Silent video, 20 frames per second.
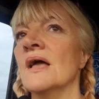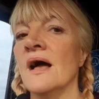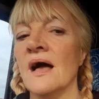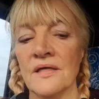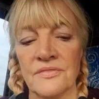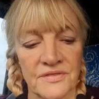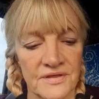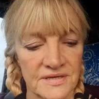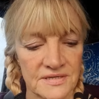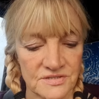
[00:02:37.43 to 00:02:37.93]
I
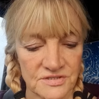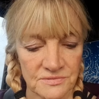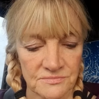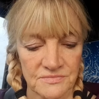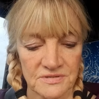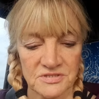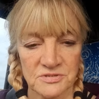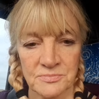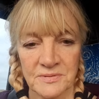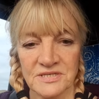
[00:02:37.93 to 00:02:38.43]
think
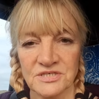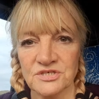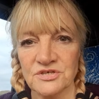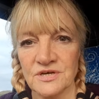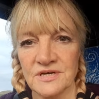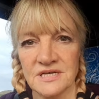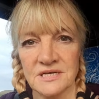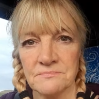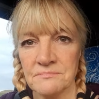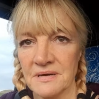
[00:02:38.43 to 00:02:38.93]
something's been
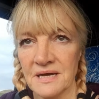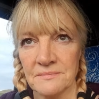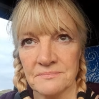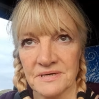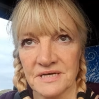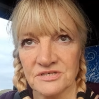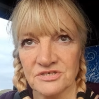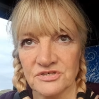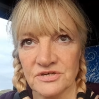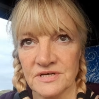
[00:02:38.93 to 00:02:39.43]
draining my
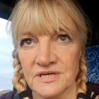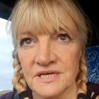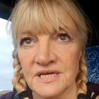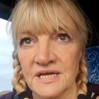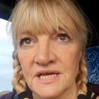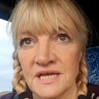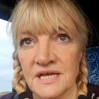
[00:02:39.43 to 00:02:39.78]
battery.